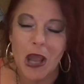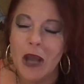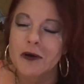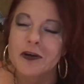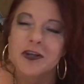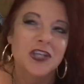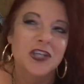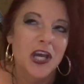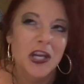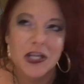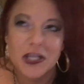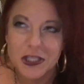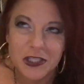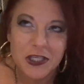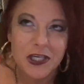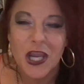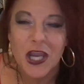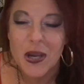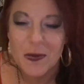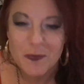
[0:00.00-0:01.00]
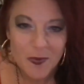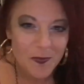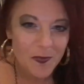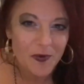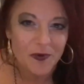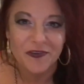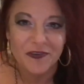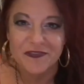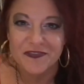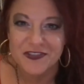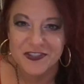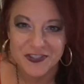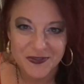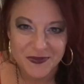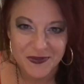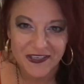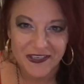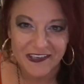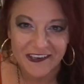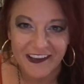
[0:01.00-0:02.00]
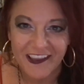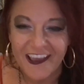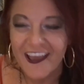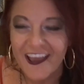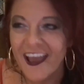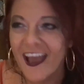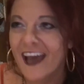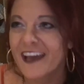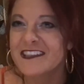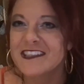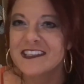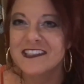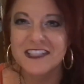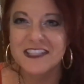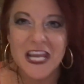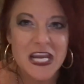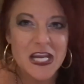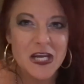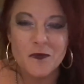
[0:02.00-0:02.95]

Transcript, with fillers: energetically capable of doing and a state